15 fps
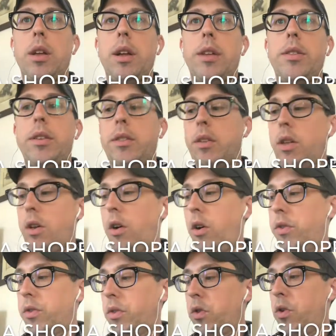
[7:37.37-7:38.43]
This
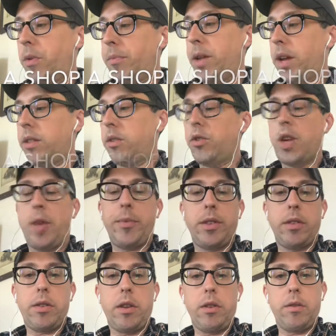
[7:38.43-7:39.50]
also going back to shopping
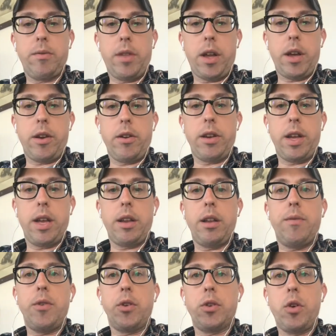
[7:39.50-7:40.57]
the sales flyer. Again,
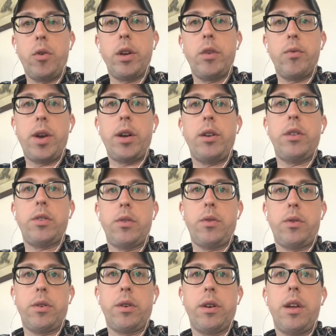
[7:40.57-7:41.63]
if you're going around a
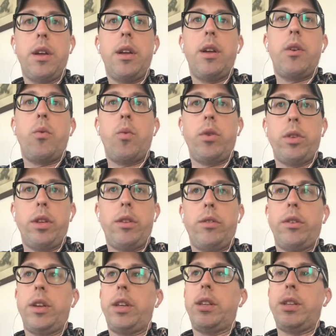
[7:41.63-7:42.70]
store
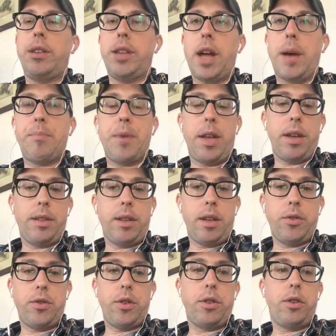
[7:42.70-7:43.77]
willy-nilly, not paying
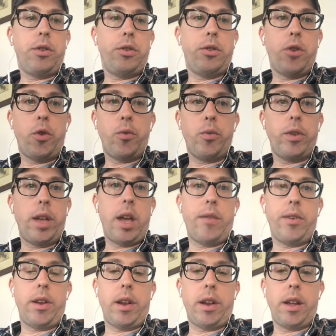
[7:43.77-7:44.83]
attention, don't really have
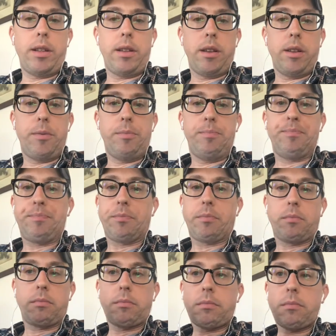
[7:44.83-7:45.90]
an idea,
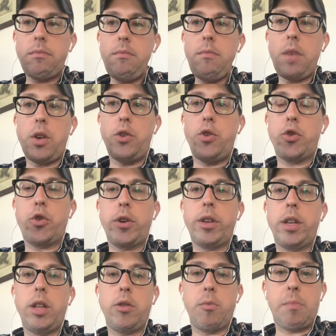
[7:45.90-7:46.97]
you're going
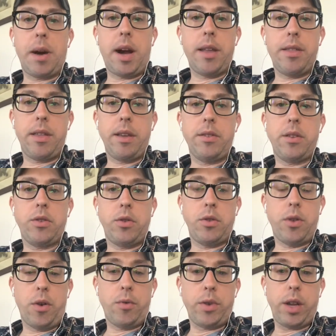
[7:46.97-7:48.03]
to either buy things that you
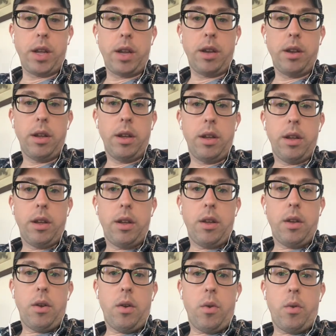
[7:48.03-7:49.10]
don't need,
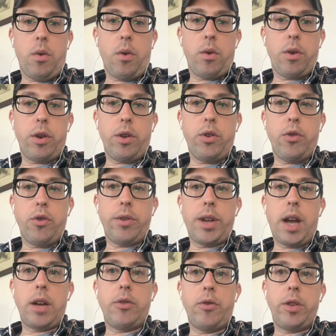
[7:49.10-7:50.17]
or you're
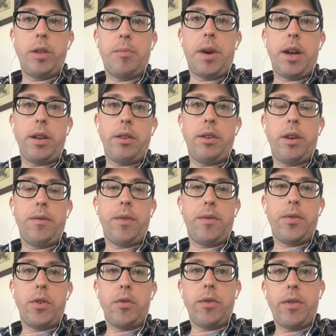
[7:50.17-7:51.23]
not going to buy enough of
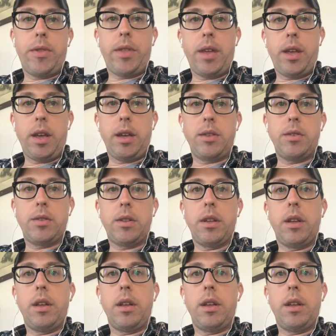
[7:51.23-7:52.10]
certain things,